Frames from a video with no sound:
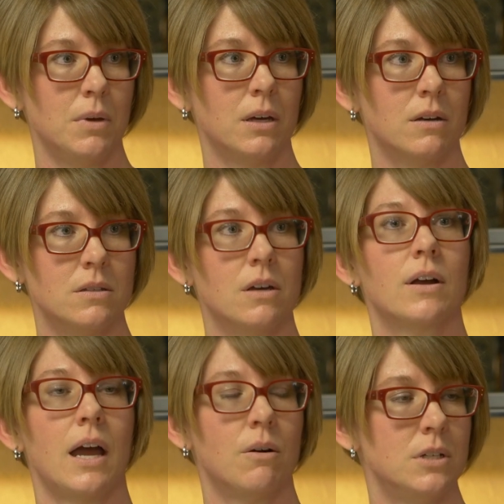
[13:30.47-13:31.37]
because they're
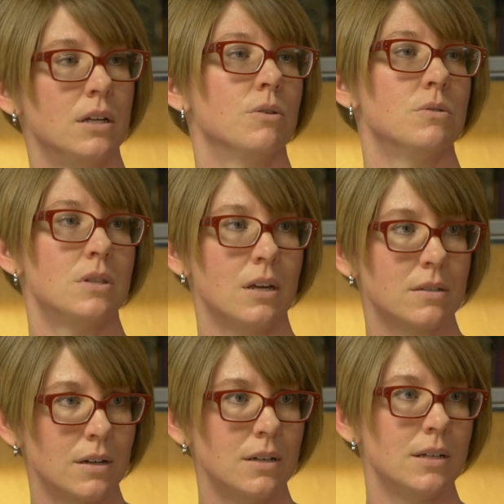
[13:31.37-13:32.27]
counting those
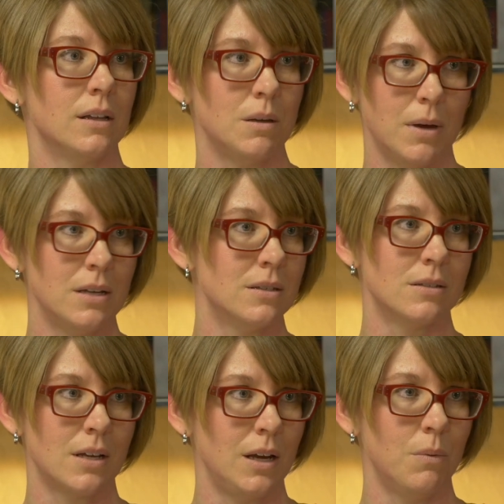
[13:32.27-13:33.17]
things on a daily
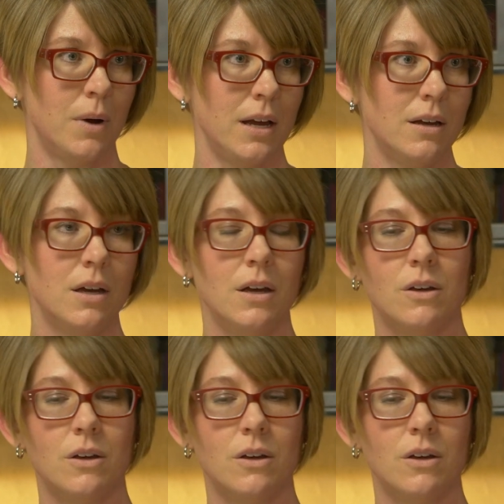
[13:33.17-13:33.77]
basis anyway.